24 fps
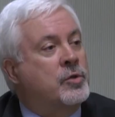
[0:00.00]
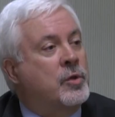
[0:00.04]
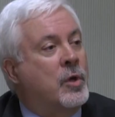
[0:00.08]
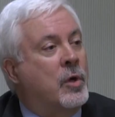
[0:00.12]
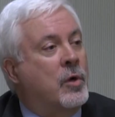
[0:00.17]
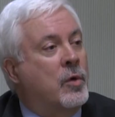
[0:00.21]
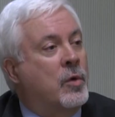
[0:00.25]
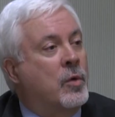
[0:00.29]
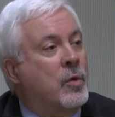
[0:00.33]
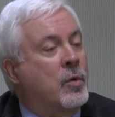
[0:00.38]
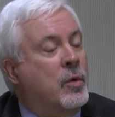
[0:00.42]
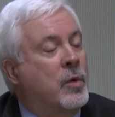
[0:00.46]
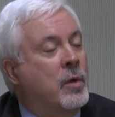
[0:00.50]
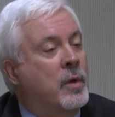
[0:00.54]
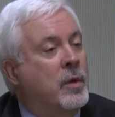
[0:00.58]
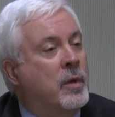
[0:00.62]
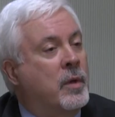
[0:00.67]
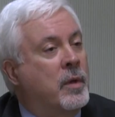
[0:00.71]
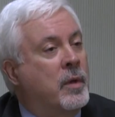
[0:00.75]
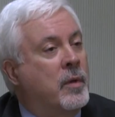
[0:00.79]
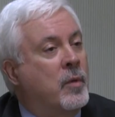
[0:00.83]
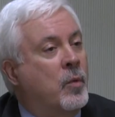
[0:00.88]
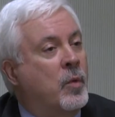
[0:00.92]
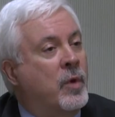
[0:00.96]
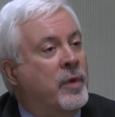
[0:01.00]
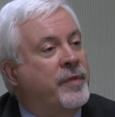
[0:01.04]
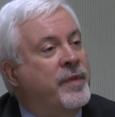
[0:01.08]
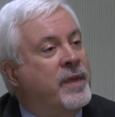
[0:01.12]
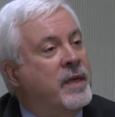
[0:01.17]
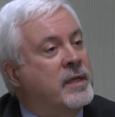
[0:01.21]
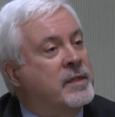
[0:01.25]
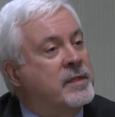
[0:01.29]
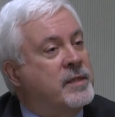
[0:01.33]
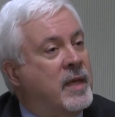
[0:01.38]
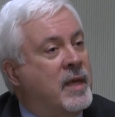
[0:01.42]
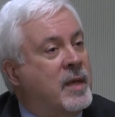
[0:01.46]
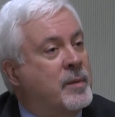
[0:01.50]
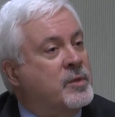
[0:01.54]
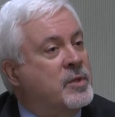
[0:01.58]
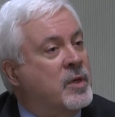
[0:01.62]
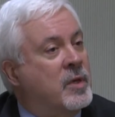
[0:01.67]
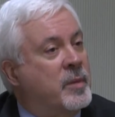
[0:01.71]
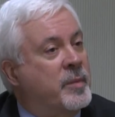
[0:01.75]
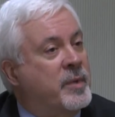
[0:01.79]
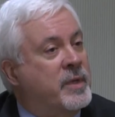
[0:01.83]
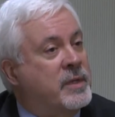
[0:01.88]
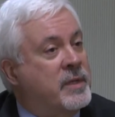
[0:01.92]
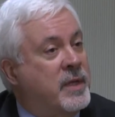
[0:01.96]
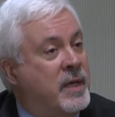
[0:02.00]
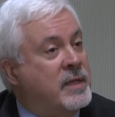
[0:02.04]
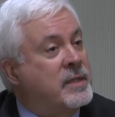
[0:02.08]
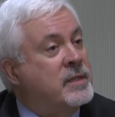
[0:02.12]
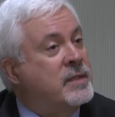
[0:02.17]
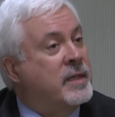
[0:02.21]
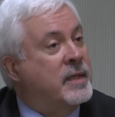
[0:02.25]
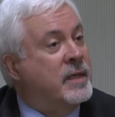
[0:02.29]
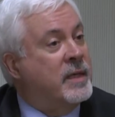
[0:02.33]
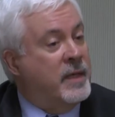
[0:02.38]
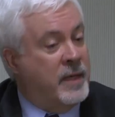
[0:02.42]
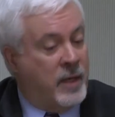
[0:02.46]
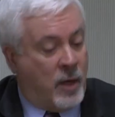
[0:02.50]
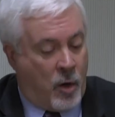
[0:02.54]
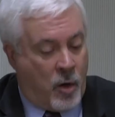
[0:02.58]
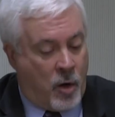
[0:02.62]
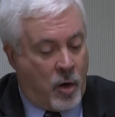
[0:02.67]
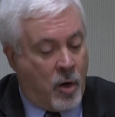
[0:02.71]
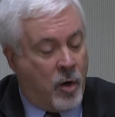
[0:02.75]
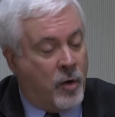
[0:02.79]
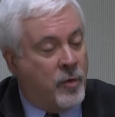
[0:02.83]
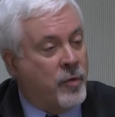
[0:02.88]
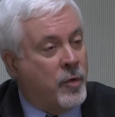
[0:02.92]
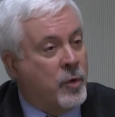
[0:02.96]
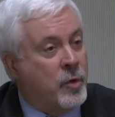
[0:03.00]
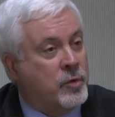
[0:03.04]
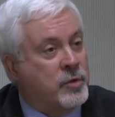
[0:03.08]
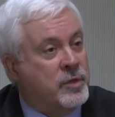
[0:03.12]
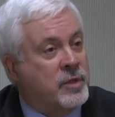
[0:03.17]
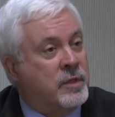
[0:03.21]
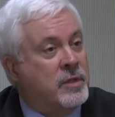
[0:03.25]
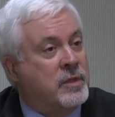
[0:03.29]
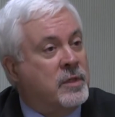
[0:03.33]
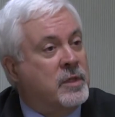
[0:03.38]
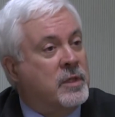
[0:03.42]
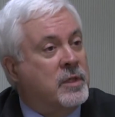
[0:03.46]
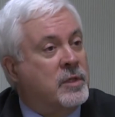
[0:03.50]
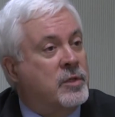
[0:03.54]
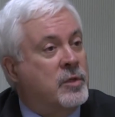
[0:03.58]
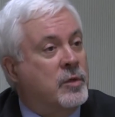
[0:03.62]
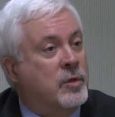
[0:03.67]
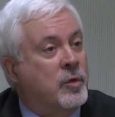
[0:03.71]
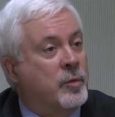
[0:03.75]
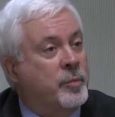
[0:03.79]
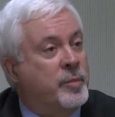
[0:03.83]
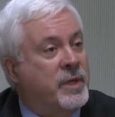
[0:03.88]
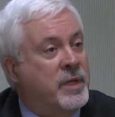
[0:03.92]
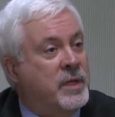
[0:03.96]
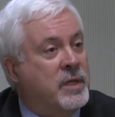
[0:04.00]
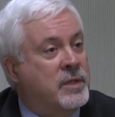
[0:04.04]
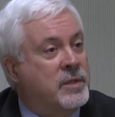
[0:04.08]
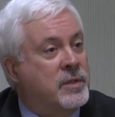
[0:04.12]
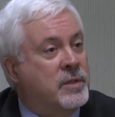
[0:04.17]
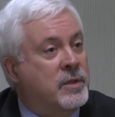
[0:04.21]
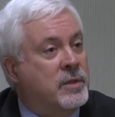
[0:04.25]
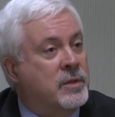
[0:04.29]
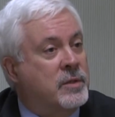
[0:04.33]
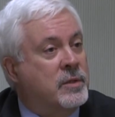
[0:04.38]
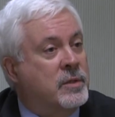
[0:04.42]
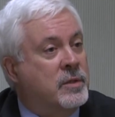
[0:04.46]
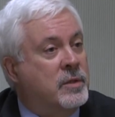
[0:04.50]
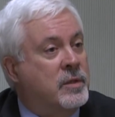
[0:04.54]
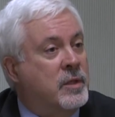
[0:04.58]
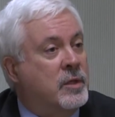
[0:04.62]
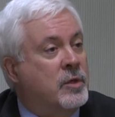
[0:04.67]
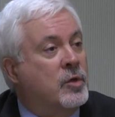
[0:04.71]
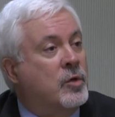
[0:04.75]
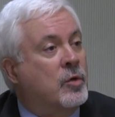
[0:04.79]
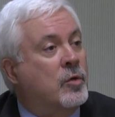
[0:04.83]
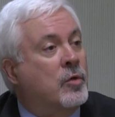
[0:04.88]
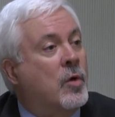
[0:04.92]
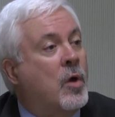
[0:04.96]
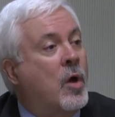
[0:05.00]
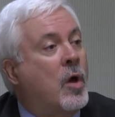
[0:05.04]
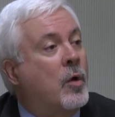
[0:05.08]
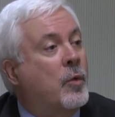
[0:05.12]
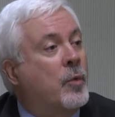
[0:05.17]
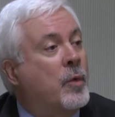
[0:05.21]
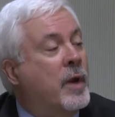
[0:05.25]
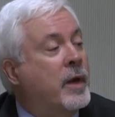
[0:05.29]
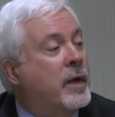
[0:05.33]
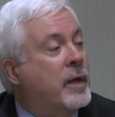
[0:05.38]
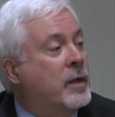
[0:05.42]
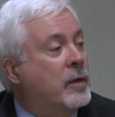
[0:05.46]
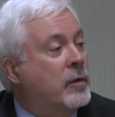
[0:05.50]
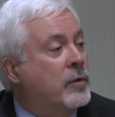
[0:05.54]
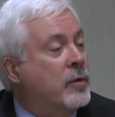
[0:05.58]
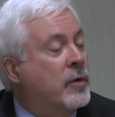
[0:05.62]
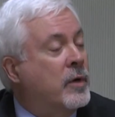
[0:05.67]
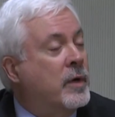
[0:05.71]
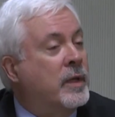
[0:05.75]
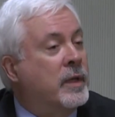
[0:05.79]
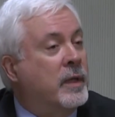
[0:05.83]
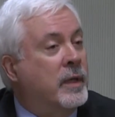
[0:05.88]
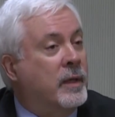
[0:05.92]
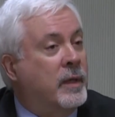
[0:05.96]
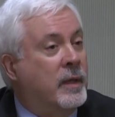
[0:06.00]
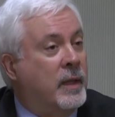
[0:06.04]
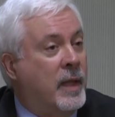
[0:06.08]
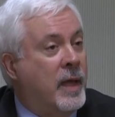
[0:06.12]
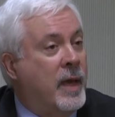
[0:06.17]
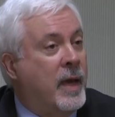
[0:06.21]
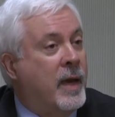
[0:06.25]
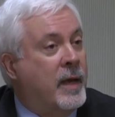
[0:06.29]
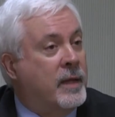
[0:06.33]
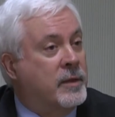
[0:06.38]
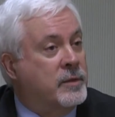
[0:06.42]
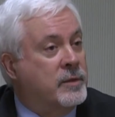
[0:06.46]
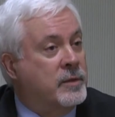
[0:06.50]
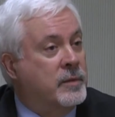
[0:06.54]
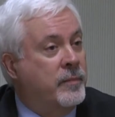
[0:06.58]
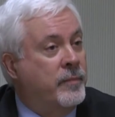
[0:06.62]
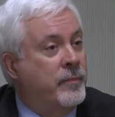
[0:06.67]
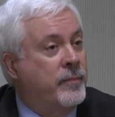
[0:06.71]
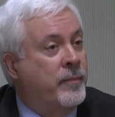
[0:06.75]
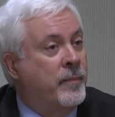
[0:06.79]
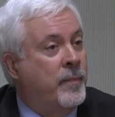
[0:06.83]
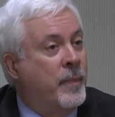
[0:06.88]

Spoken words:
So what the exam is going to be testing are those additional pieces that you're already learning in class.